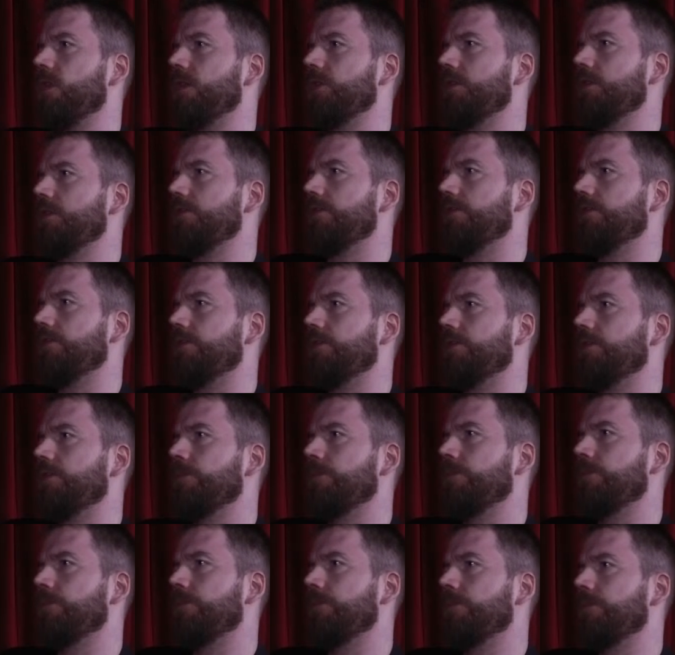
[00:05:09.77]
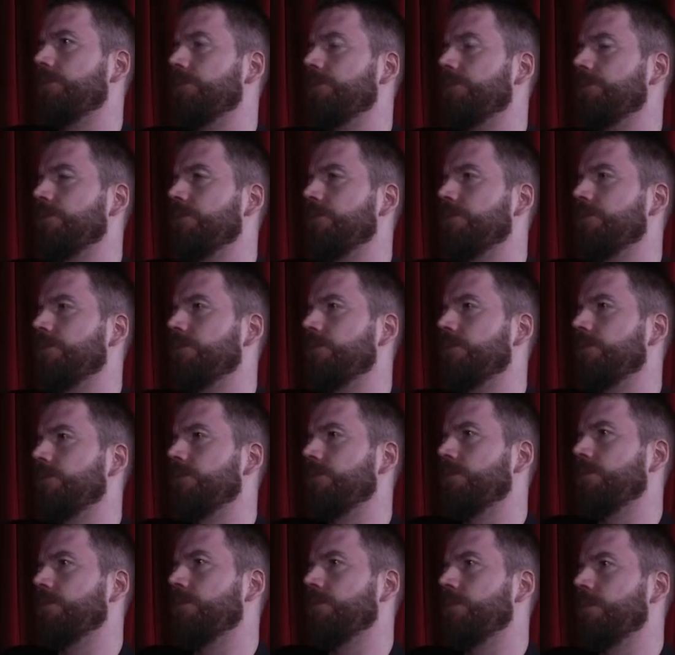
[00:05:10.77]
Yeah, right? Denzel Washington's won
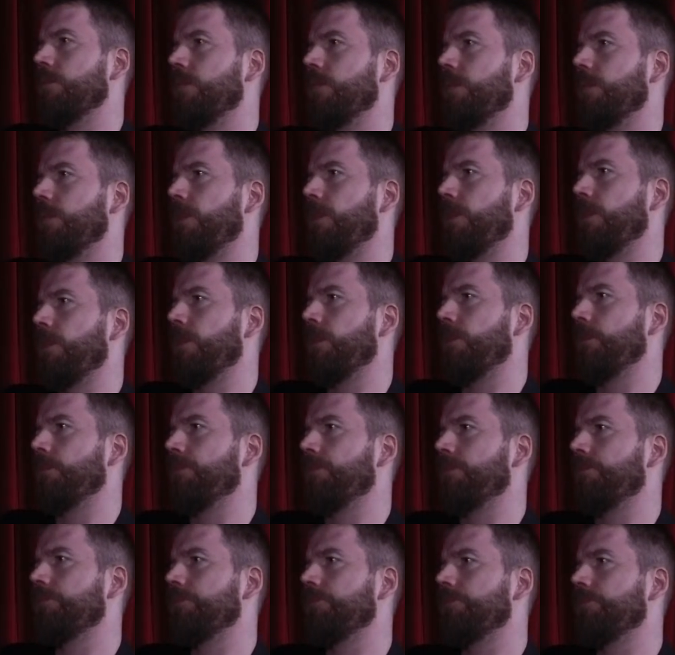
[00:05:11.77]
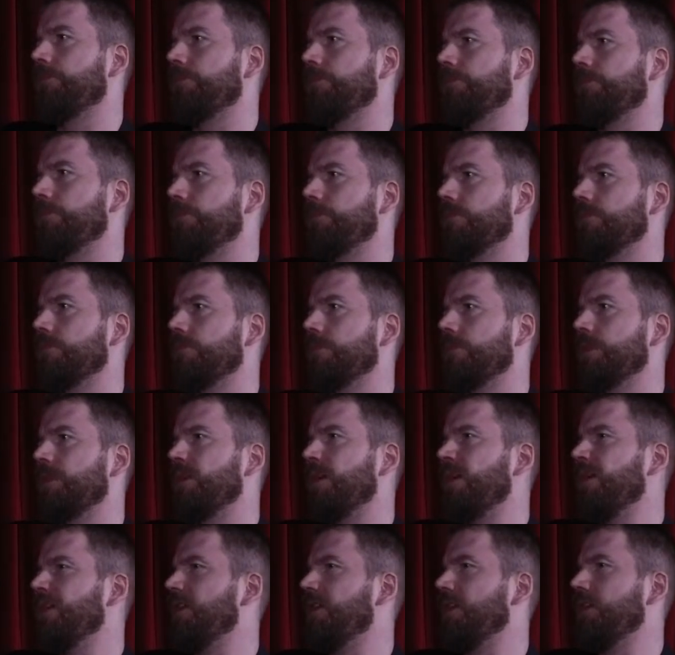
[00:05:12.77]
uh, a movie I haven't seen.
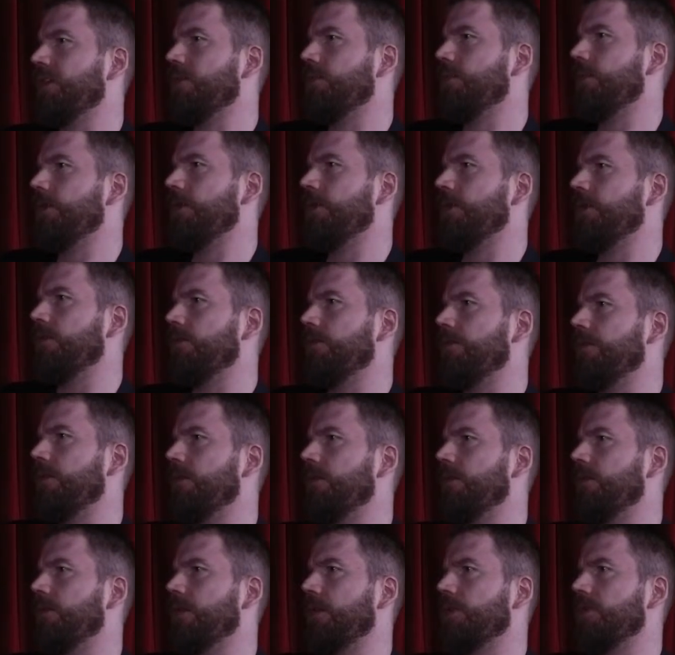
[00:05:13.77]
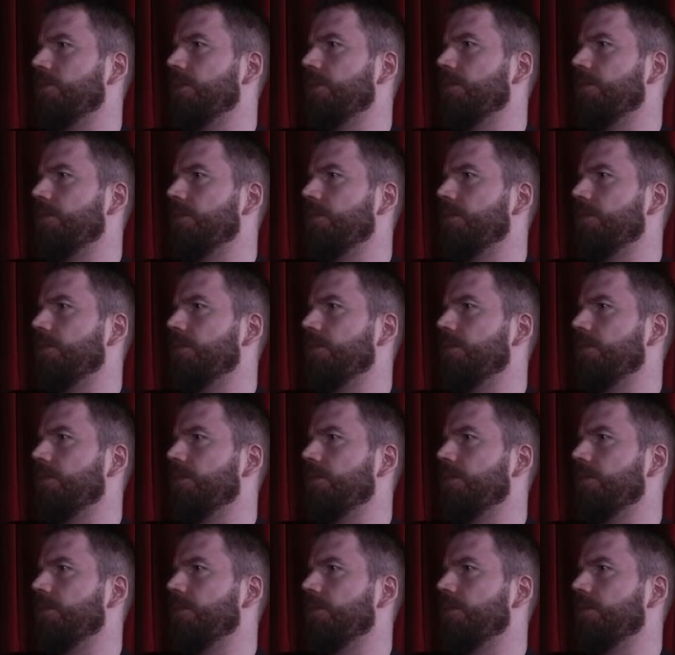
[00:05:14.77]
It hasn't been in Finland.